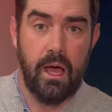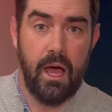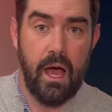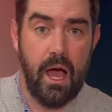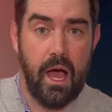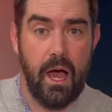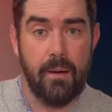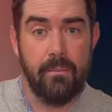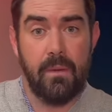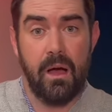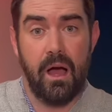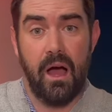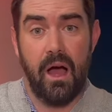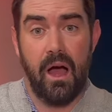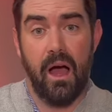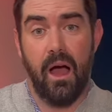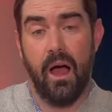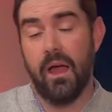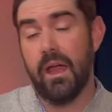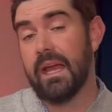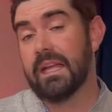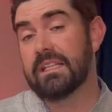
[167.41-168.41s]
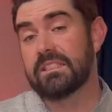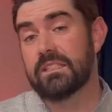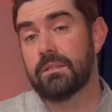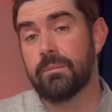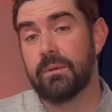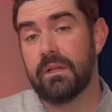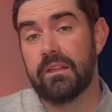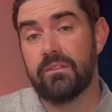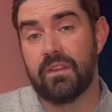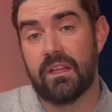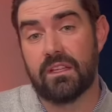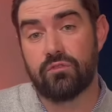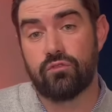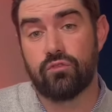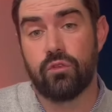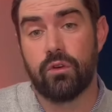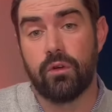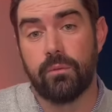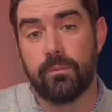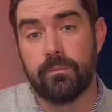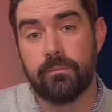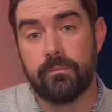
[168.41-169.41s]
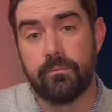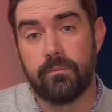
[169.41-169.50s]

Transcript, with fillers: Um, I actually believe that's true.